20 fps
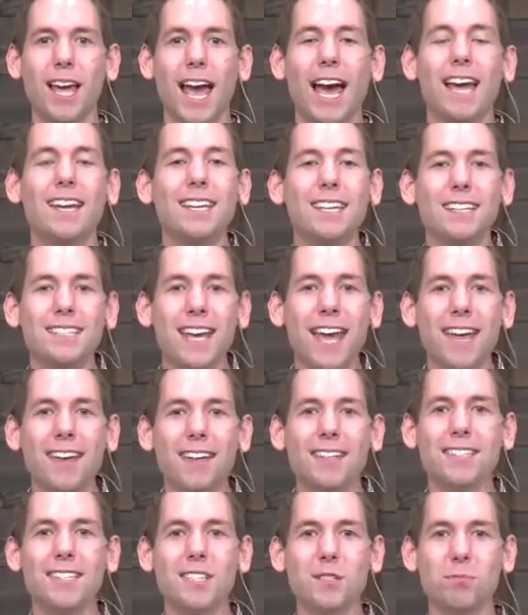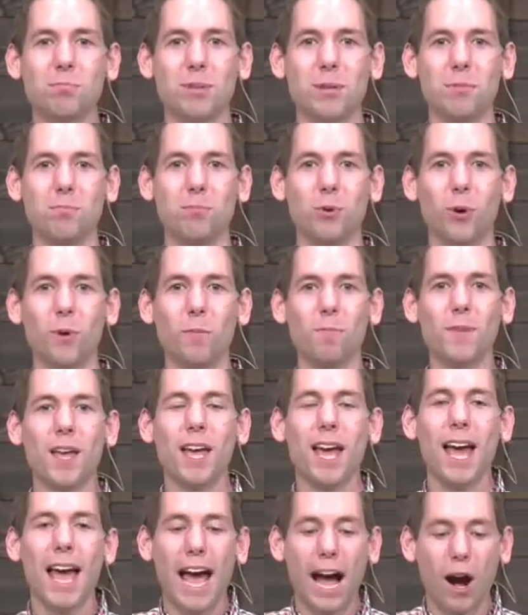and he takes his people
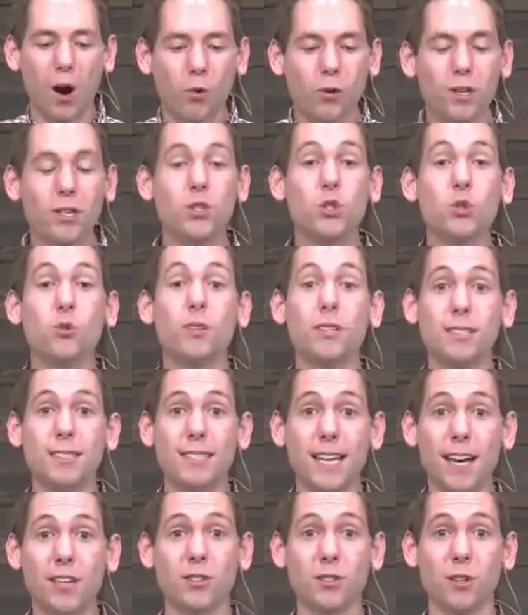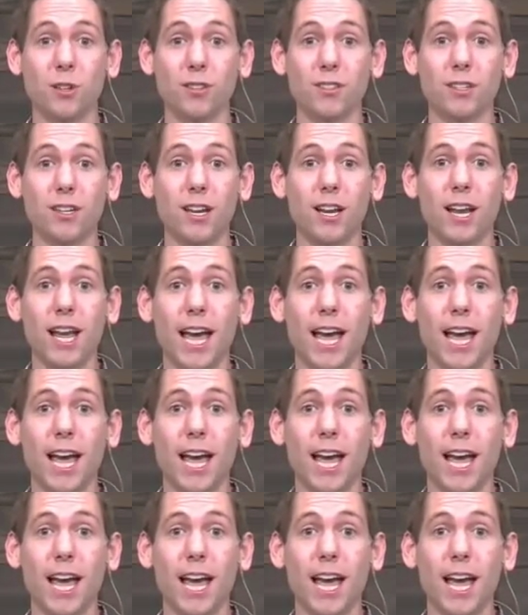out into the desert